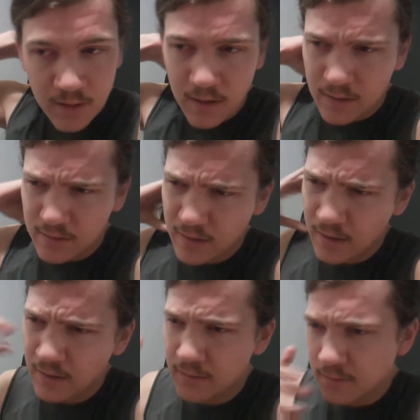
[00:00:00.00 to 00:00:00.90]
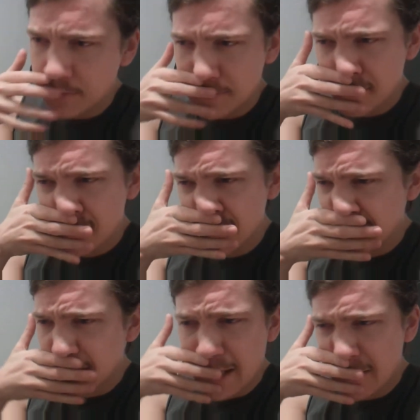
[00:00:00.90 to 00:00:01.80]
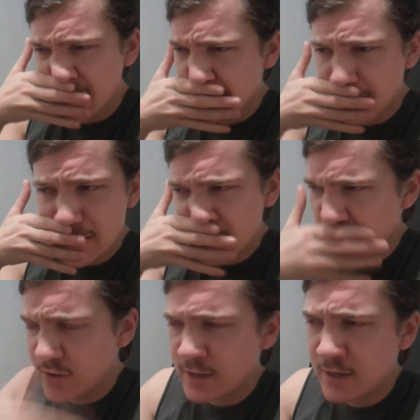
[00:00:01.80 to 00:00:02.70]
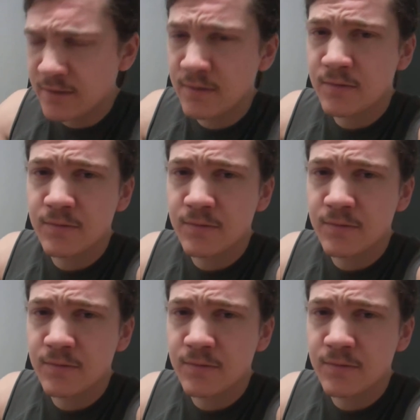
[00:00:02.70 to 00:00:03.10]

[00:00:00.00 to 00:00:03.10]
and then later on this morning,